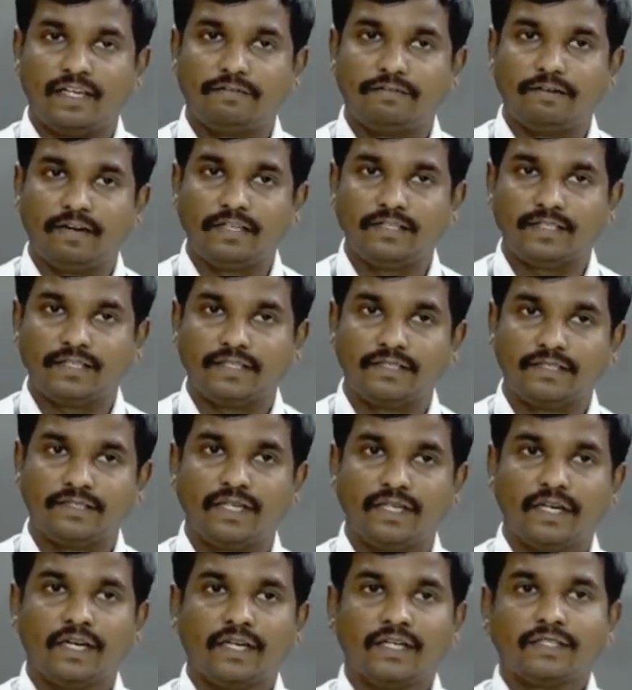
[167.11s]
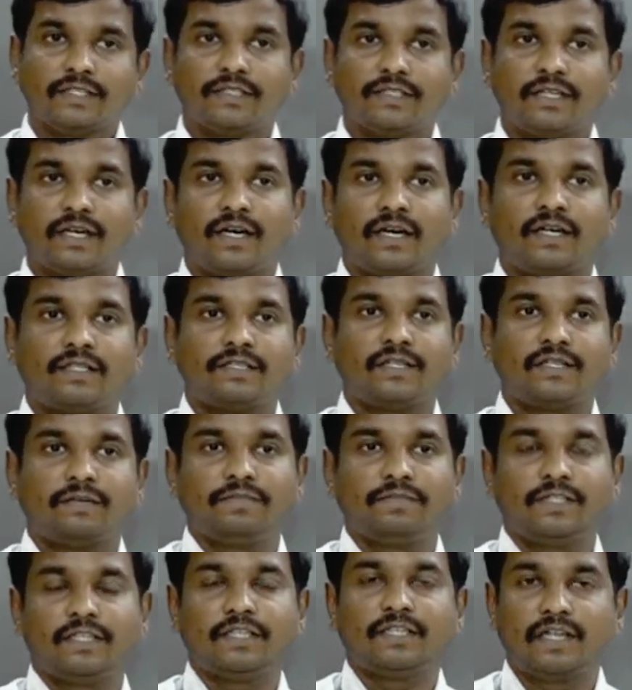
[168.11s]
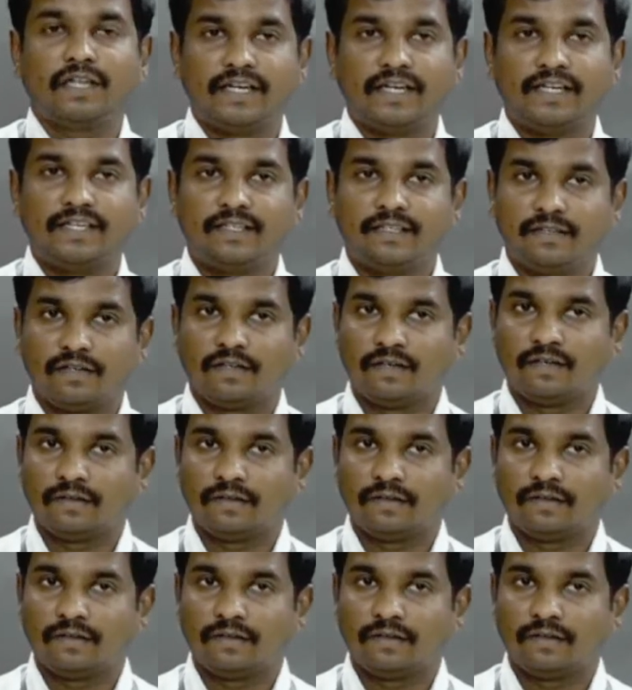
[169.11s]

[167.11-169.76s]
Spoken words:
devices, so something like